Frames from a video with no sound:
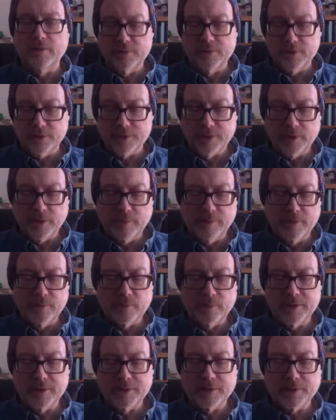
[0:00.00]
just come in
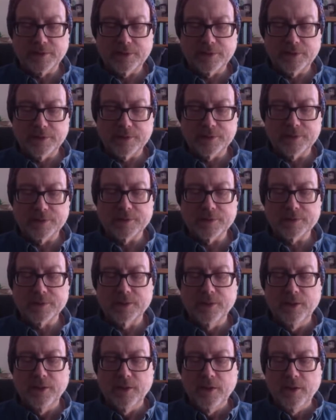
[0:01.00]
recently, this is
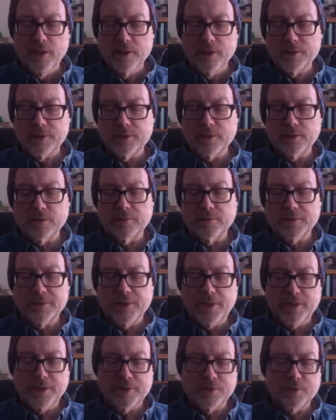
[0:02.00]
sort of a
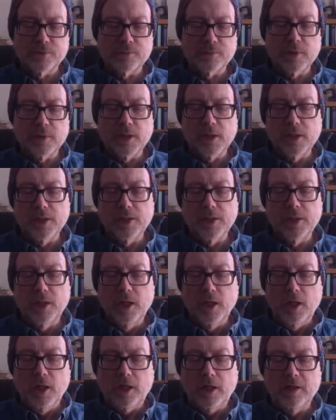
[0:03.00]
test run.
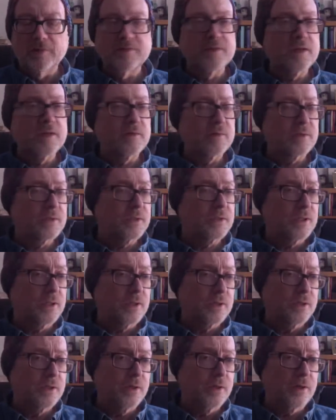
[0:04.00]
I've never
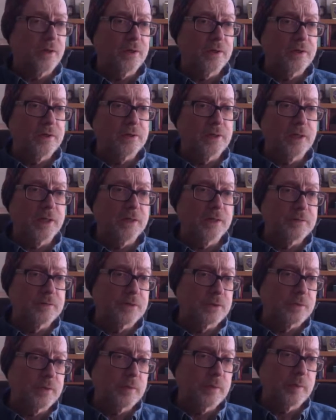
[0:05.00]
done a live
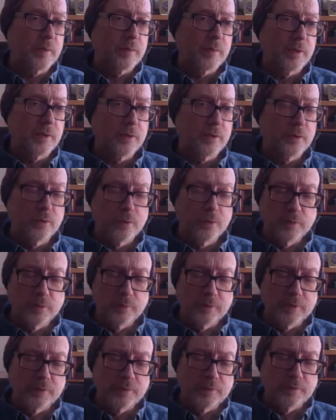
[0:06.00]
stream on my own
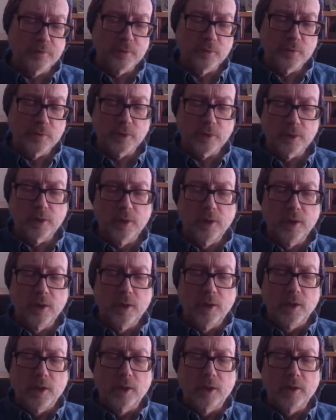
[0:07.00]
before.
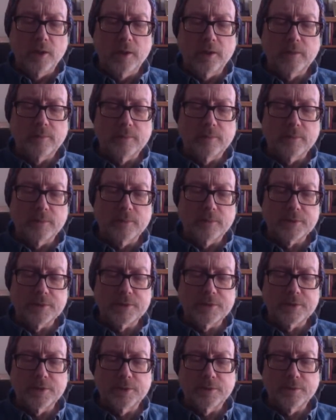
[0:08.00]

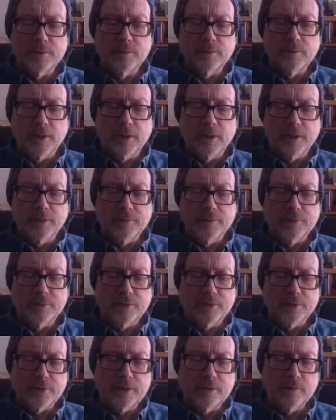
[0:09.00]
So I
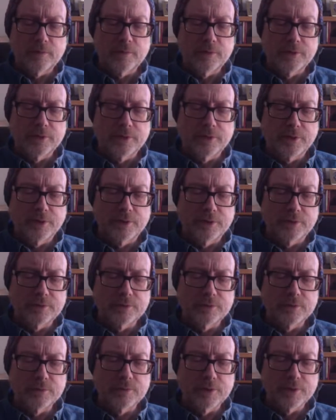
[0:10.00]
thought I would
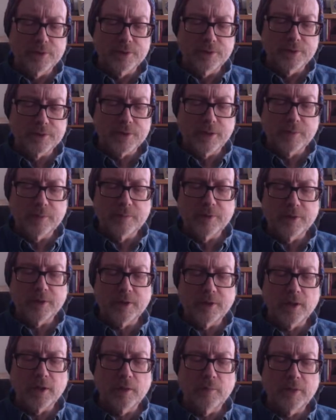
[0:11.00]
do this. I'm
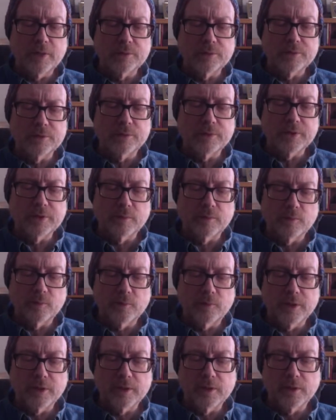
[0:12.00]
thinking about doing them
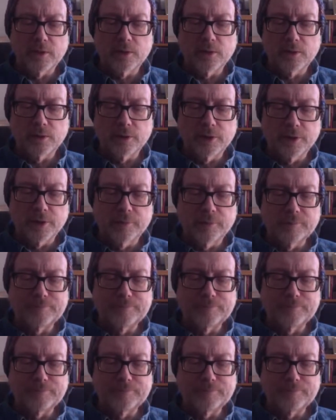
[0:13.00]
regularly.